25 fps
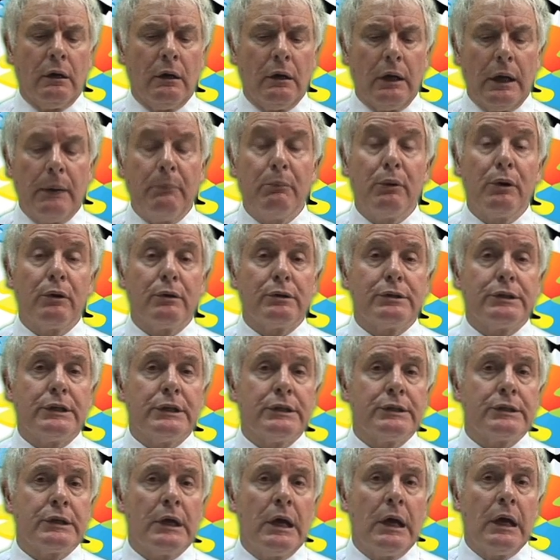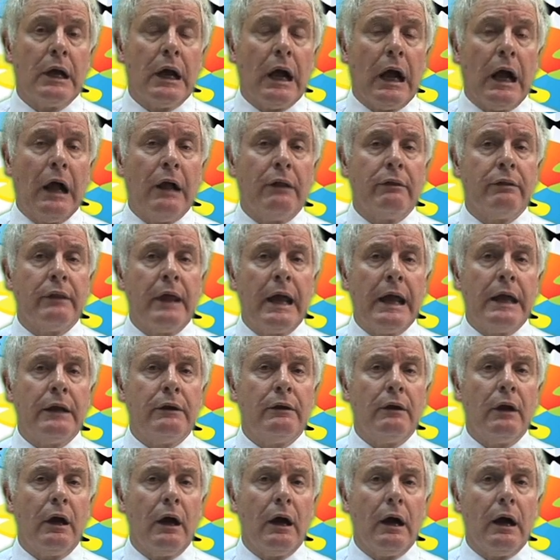impurities, and
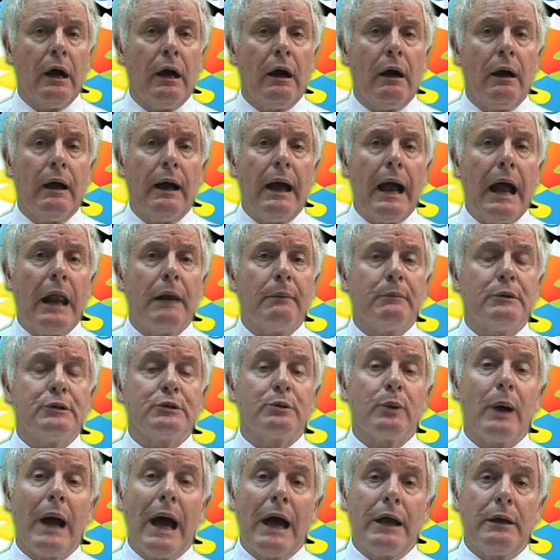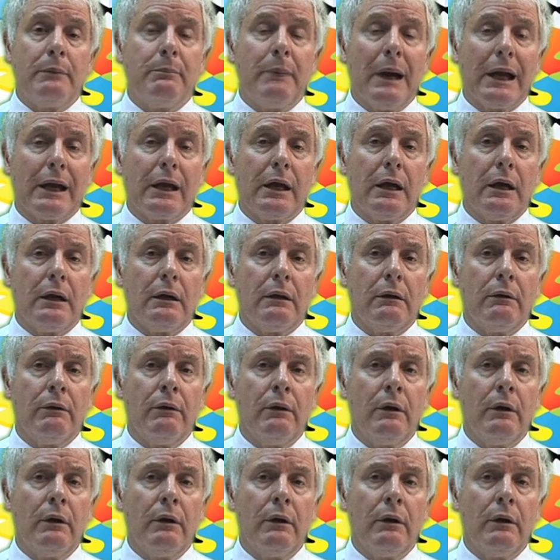then elements were added back in.